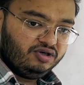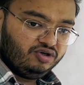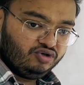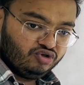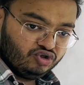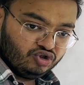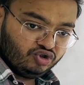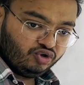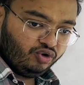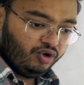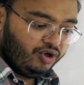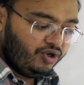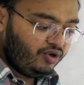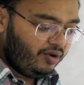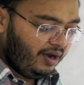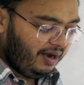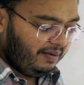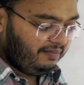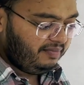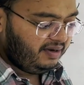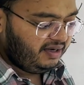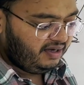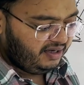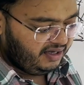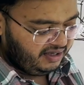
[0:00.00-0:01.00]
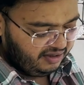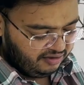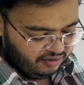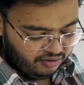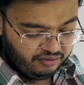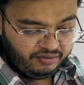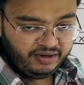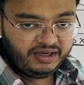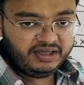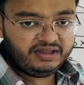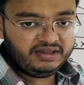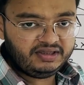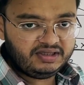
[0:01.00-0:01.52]
To show you, I am
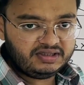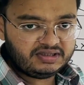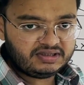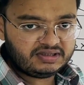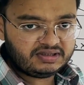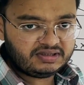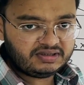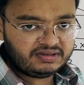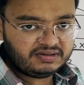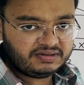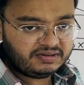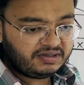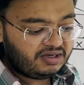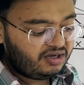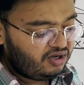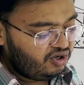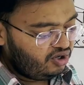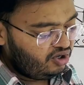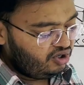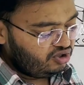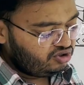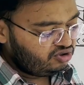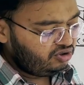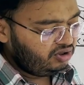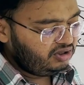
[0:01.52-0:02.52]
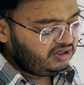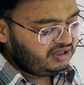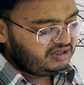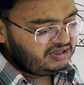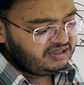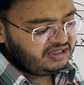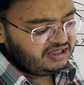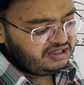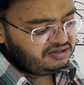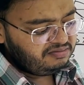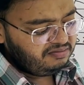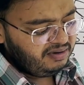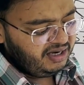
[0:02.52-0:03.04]
doing this. So, this
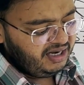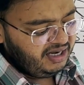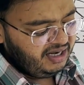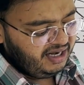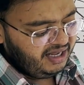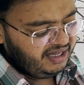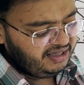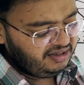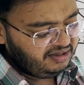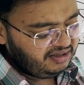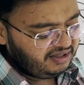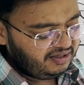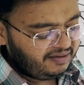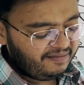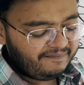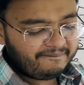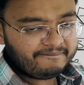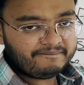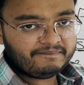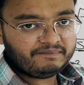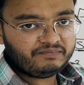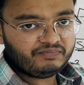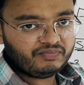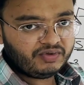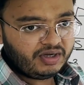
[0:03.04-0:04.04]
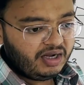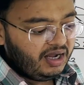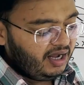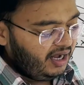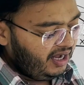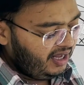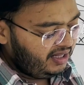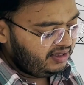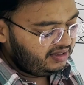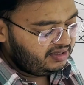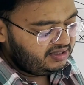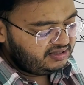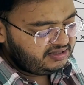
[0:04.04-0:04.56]
is my length.
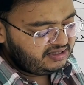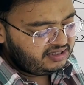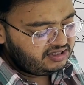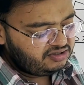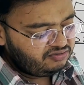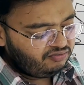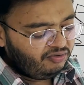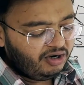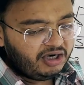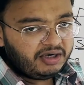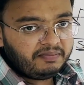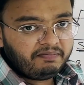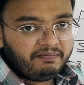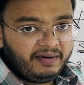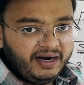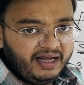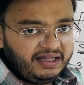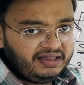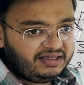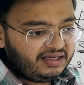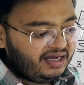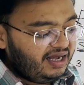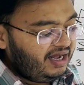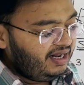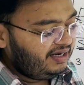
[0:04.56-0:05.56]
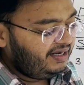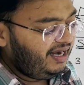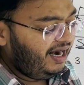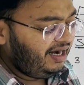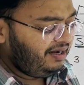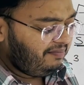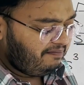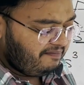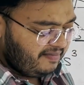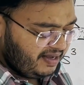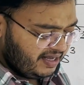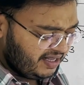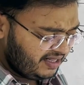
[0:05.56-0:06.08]
And this is what? Breadth.
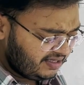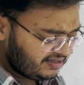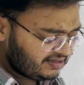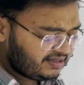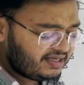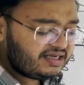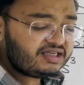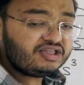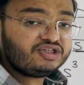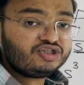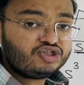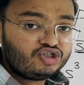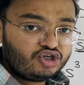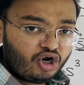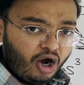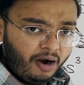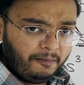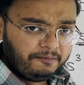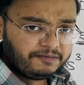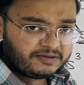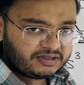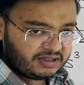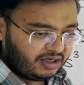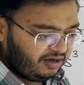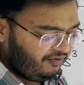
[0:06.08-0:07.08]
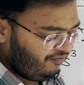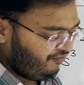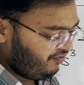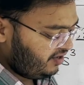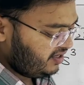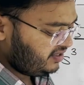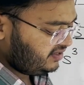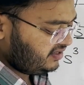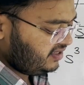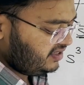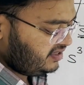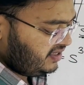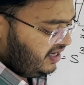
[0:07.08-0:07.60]
That means this top
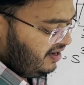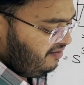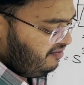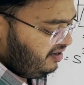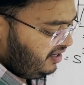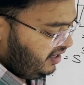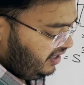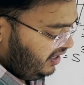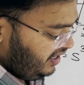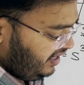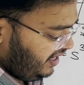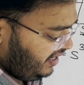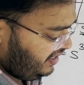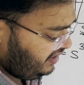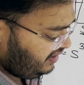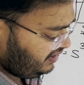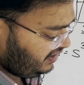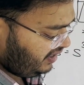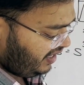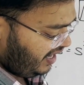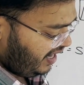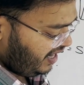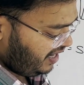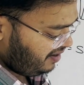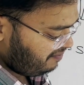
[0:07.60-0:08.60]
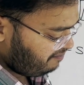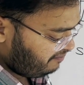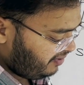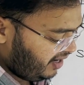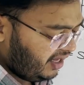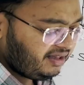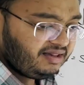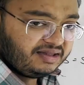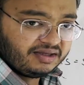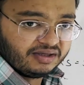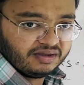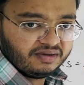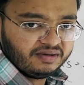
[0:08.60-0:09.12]
surface is having length and
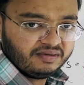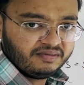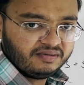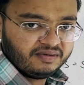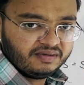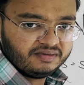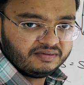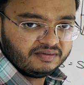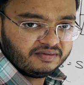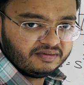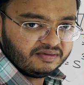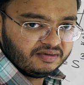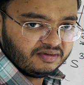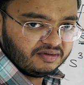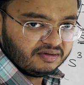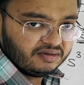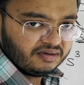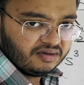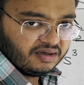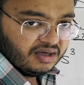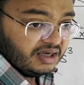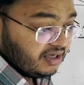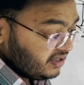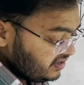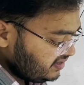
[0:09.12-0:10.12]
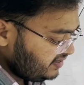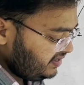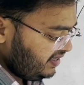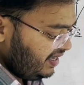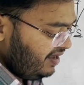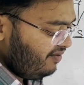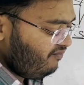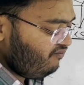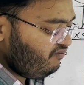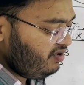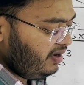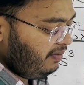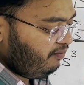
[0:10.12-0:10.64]
breadth.
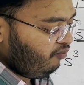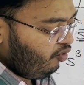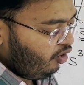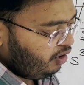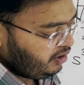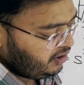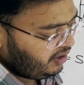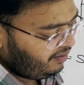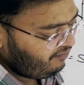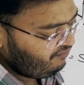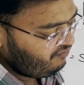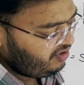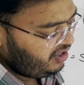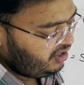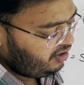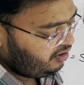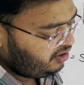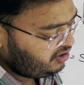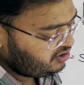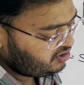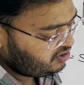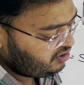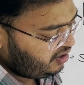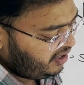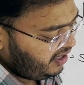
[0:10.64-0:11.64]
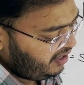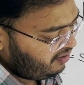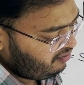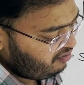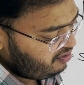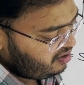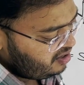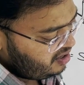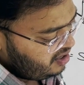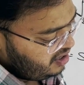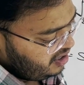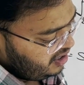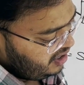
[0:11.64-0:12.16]
Same way, bottom will also have
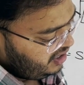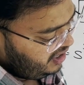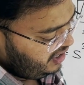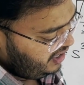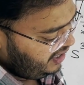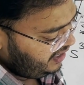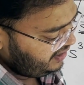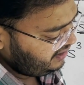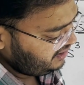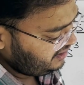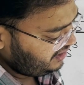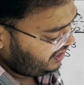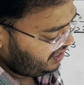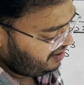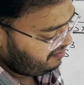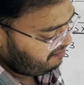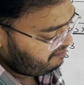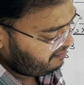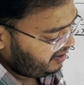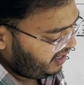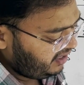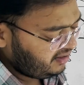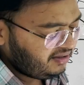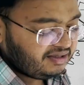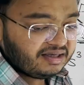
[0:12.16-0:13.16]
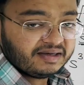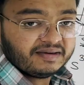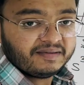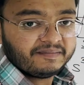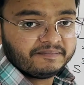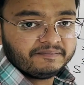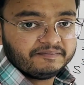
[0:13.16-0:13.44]
length and breadth.